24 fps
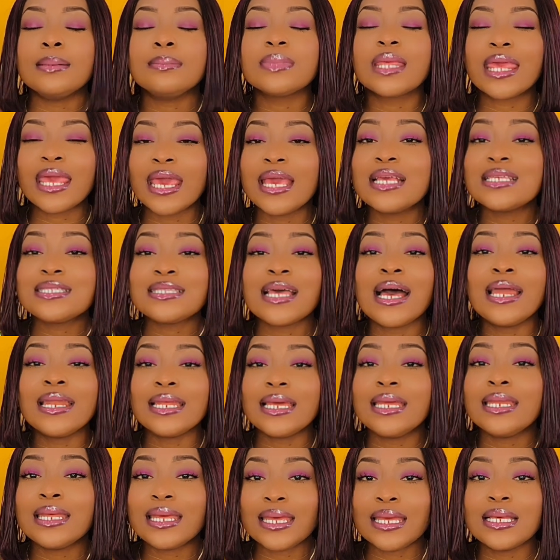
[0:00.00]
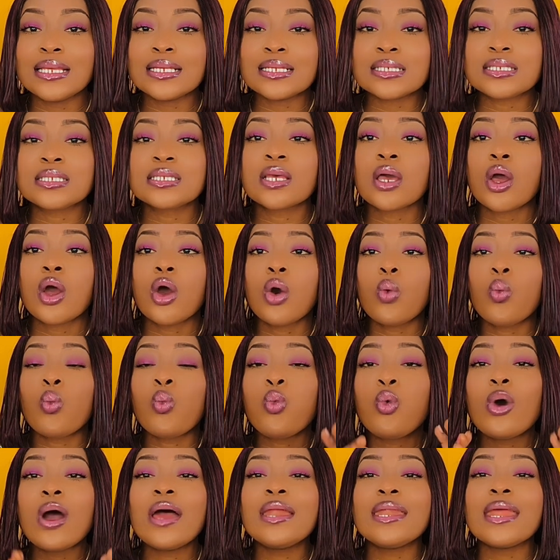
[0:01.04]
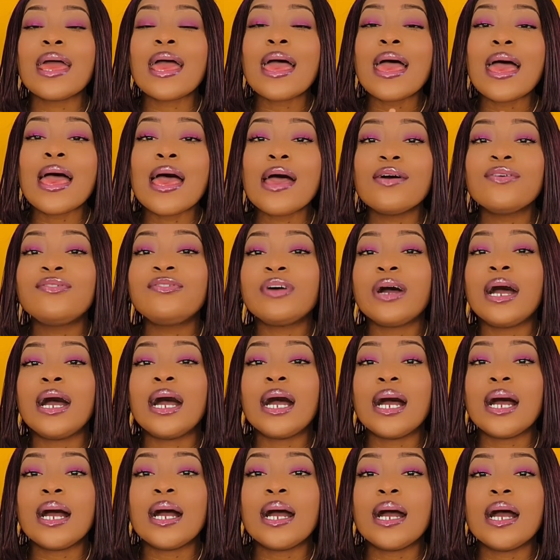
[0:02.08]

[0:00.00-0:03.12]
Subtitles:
case that it is, whatever